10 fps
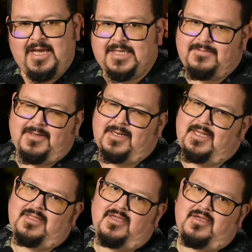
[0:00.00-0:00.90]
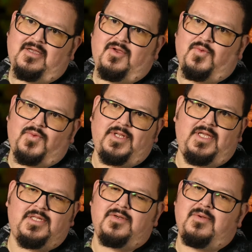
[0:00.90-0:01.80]
es fiel. And I think we
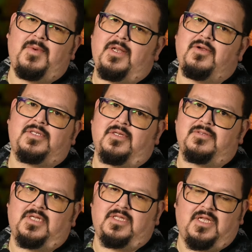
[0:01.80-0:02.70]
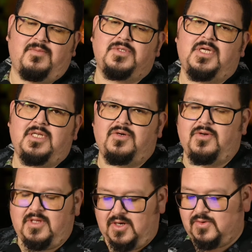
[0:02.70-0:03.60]
need to remind ourselves that. Tenemos que
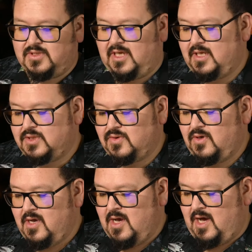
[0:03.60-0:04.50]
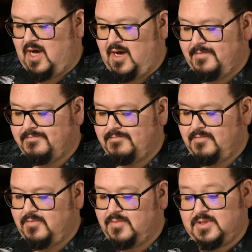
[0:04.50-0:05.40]
recordarnos de eso.
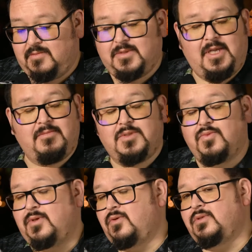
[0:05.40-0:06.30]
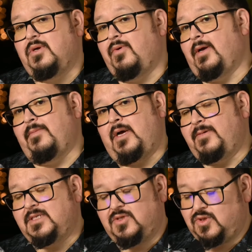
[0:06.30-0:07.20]
Um, Sometimes we lose our way. A
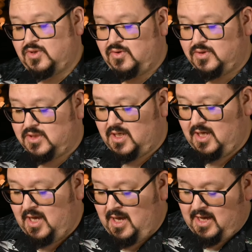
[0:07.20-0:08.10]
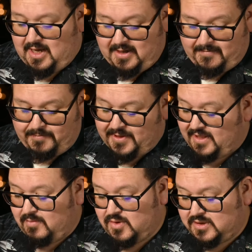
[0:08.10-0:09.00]
veces nos, nos uh, um,
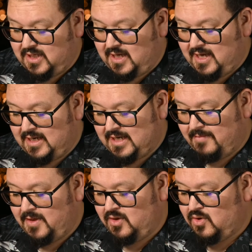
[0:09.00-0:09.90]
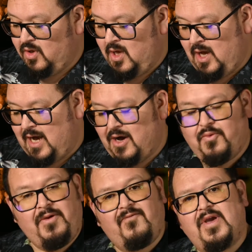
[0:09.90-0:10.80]
perdemos uh, el camino. Uh,
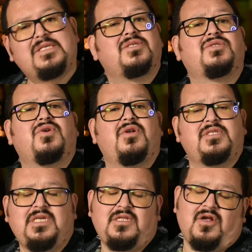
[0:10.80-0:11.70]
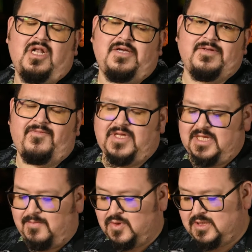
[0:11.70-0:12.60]
we face uncertainty in our lives.
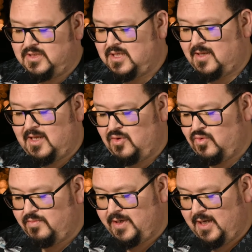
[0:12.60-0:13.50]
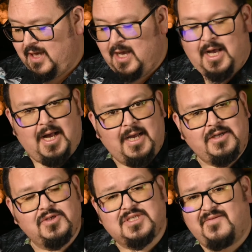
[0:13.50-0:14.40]
Enfrentamos incertidumbre uh,
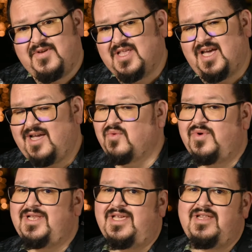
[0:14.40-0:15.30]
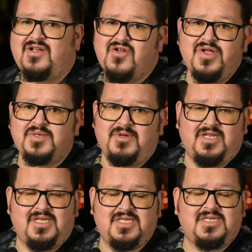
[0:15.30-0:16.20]
en nuestra vida. And we need
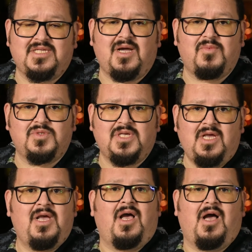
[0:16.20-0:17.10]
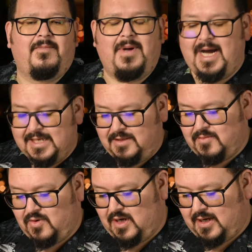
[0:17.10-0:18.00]
encouragement. Necesitamos um,
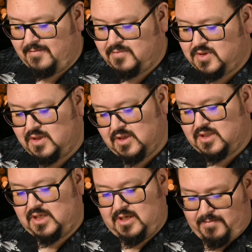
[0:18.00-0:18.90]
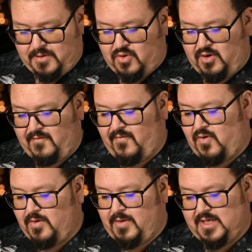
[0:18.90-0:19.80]
ánimo um, to, to keep going
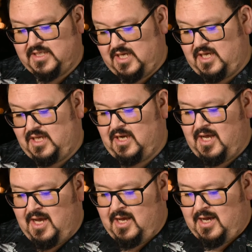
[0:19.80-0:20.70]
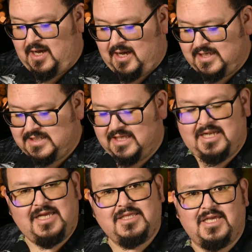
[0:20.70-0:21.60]
forward, uh, seguir uh, hacia
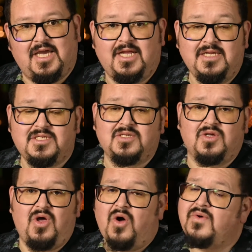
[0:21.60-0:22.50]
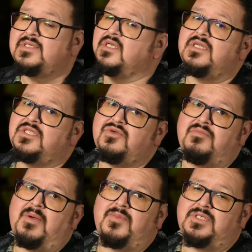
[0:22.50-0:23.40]
adelante. And it's always good to
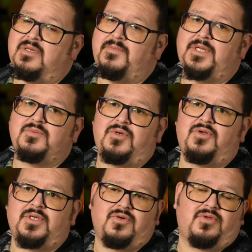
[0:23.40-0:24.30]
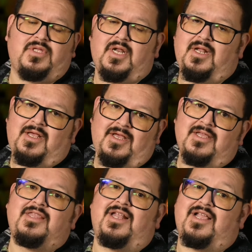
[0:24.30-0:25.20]
remember, siempre es bueno recordar,
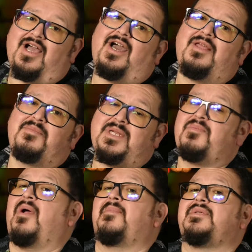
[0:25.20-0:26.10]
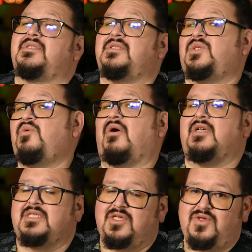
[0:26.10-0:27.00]
that God made promises to
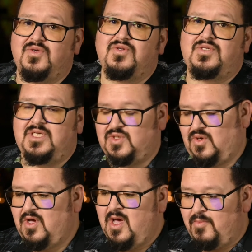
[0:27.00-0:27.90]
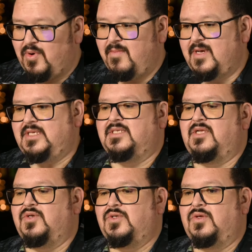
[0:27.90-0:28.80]
us, que Dios nos hizo promesas
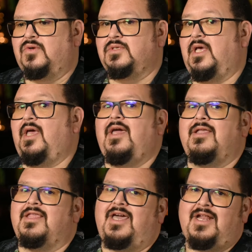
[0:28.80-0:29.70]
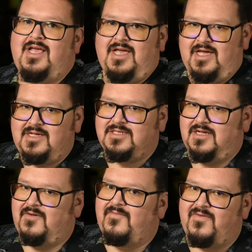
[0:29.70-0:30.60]
a nosotros, and that He's
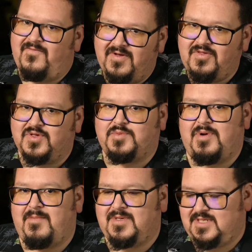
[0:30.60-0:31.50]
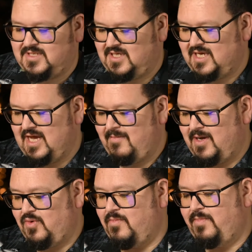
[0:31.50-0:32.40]
going to fulfill those promises, y que Él
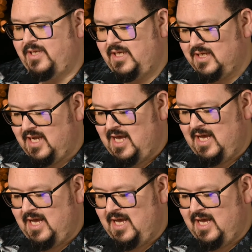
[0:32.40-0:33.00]
va a cumplir